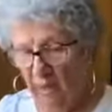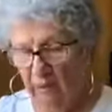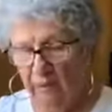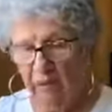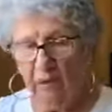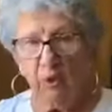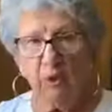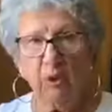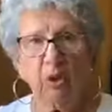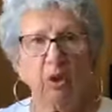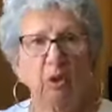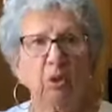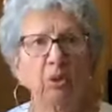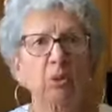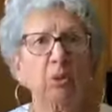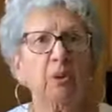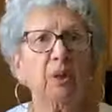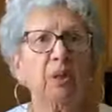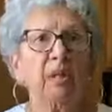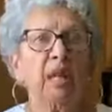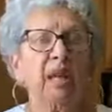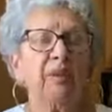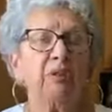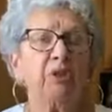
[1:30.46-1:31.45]
if you go
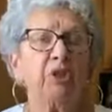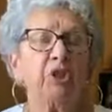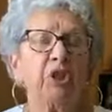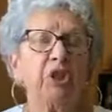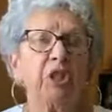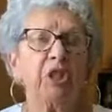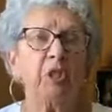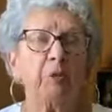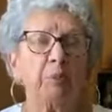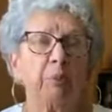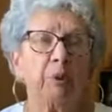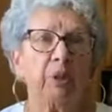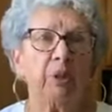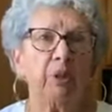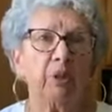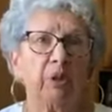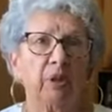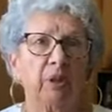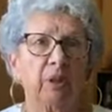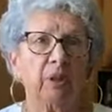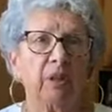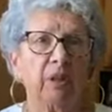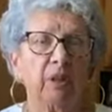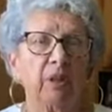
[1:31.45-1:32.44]
and have a
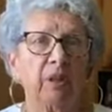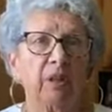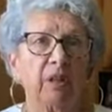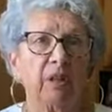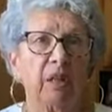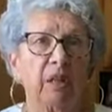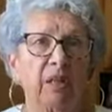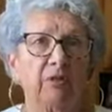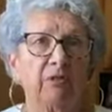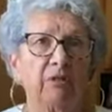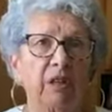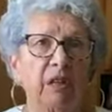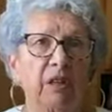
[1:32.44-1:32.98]
cheeseburger at a restaurant.